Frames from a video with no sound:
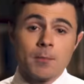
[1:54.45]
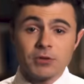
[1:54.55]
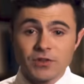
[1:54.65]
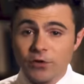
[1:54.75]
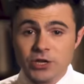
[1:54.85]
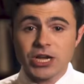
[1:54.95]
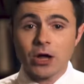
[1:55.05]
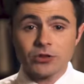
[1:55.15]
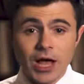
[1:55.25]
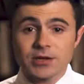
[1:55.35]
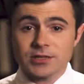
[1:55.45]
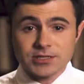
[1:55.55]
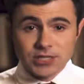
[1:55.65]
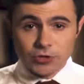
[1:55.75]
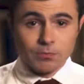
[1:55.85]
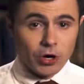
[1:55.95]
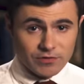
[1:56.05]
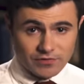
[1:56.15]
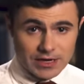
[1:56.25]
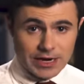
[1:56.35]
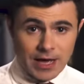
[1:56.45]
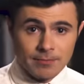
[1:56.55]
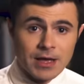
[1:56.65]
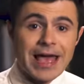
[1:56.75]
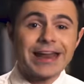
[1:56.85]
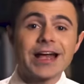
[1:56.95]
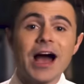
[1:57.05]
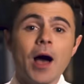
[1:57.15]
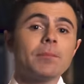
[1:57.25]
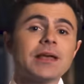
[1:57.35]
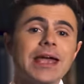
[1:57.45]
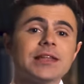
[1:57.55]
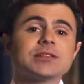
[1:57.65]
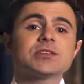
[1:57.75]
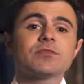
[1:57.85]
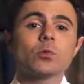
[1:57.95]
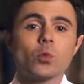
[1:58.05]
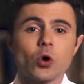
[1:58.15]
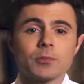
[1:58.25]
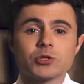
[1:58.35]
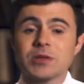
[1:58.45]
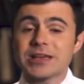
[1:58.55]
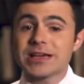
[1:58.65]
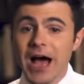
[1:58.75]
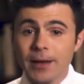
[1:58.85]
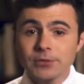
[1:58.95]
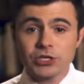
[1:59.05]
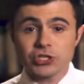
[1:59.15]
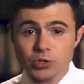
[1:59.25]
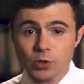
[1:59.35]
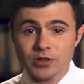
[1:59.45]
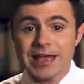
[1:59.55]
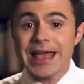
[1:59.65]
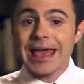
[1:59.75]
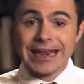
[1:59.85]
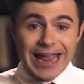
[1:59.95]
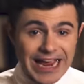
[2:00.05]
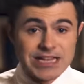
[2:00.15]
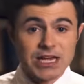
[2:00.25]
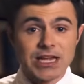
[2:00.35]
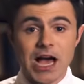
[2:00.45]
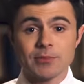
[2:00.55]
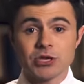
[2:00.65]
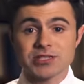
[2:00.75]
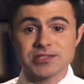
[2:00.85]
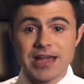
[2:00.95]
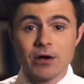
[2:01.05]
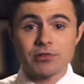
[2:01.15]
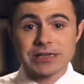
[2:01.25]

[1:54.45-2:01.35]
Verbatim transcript: But the French held on to the southern part of Vietnam, and a complicated civil war between the communist North and anti-communist South